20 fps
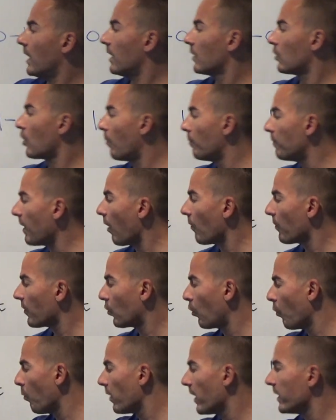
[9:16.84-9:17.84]
compound the
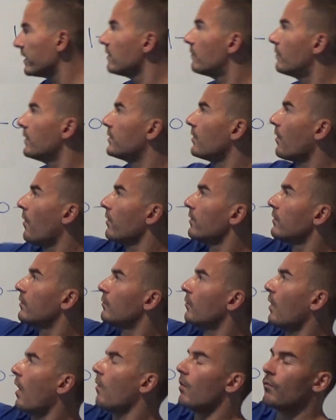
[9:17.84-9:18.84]
cumulative returns
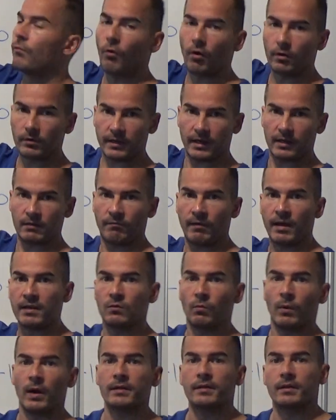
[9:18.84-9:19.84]
for our 48
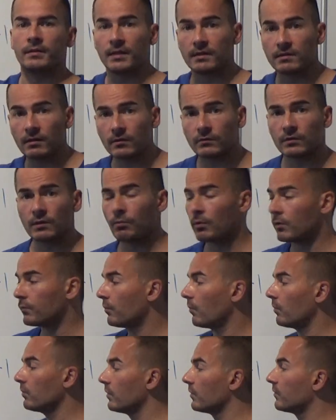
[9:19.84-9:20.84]
valuated industrial
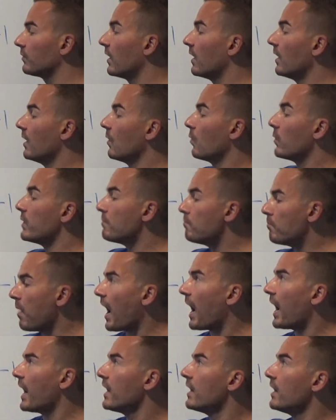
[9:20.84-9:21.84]
portfolios. We
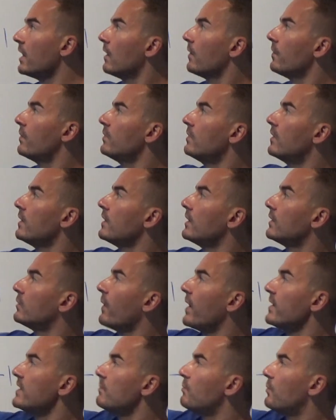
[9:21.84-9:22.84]
buy the
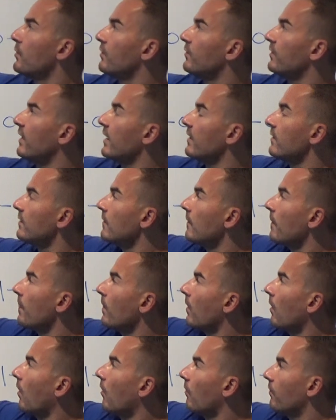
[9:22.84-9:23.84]
20%
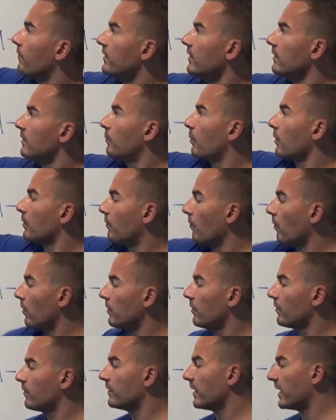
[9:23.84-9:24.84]
of these
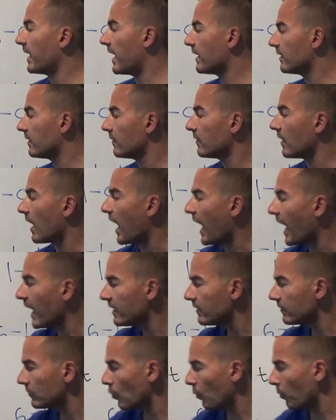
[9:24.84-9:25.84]
portfolios that had the
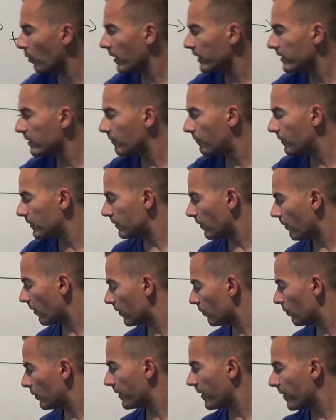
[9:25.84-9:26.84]
highest cumulative
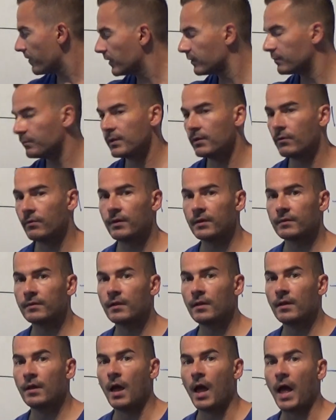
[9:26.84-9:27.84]
return within this period,
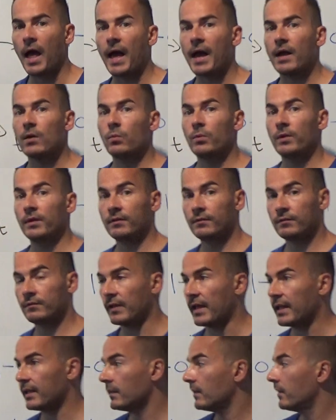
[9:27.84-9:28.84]
and we
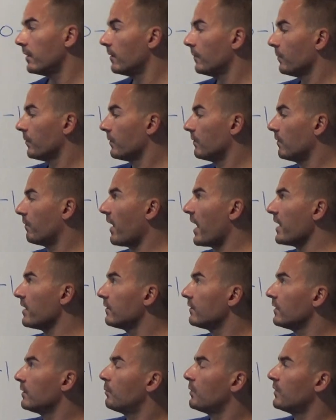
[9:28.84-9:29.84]

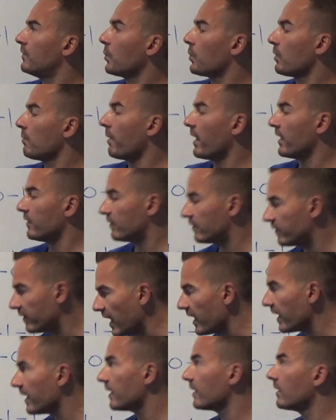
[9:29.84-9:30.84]
finance this position by
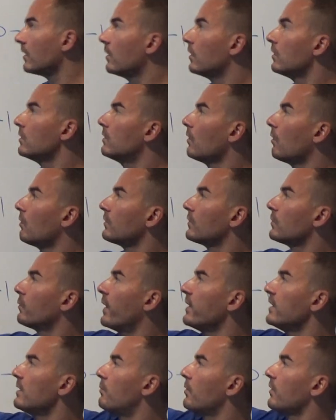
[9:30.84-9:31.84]
selling those
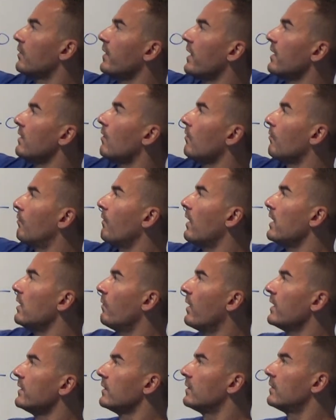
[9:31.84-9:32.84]
20% of
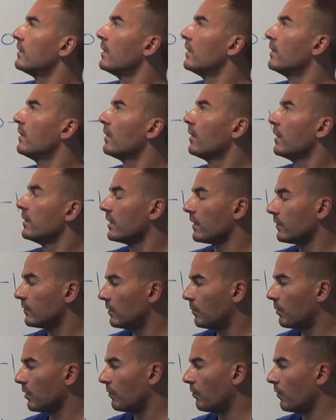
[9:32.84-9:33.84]
valuated
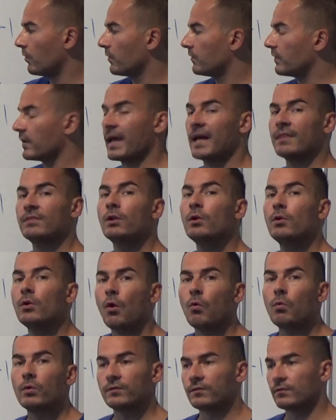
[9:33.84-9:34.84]
industrial portfolios that had the
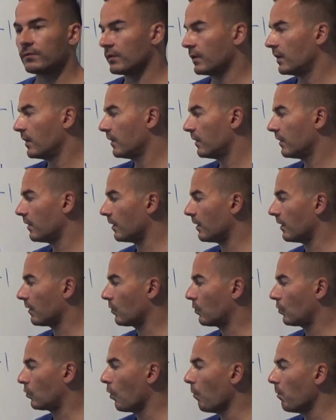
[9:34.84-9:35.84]
lowest
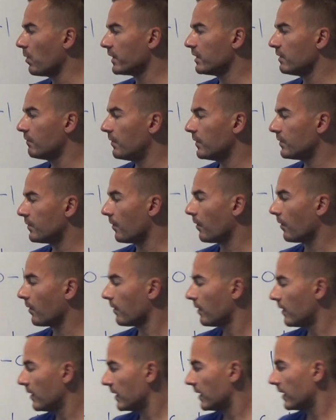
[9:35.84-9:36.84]
cumulative
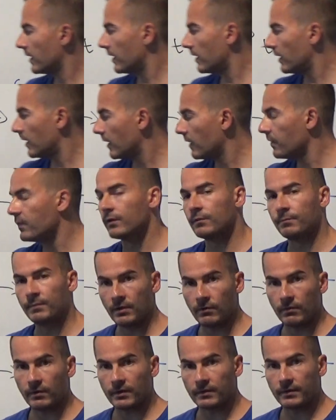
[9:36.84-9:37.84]
return in this
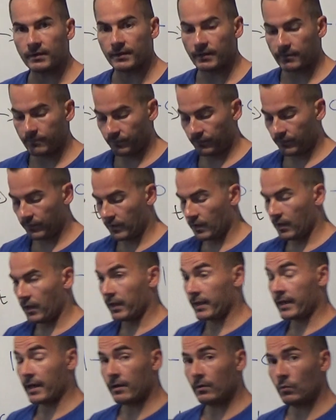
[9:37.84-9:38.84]
period here.
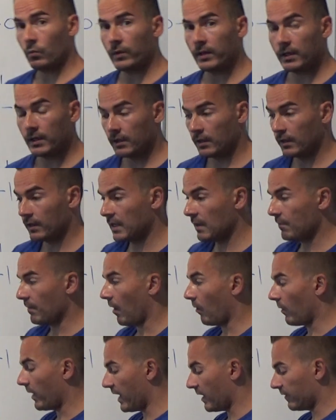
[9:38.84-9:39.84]
Again, we keep
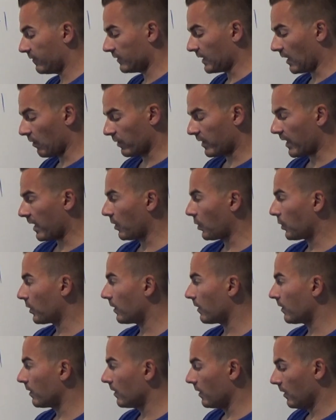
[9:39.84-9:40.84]
our asset
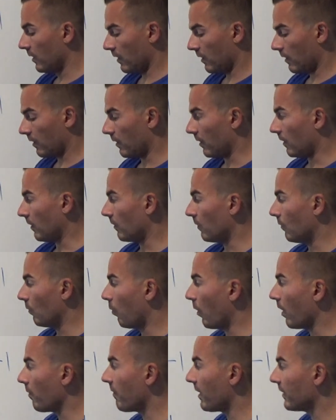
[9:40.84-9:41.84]
allocation
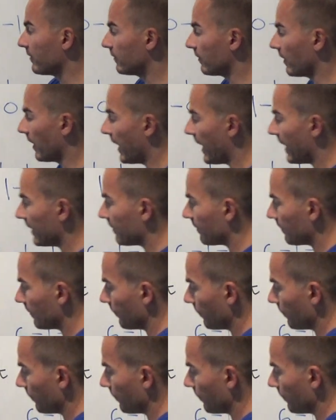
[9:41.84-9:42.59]
1 month ahead,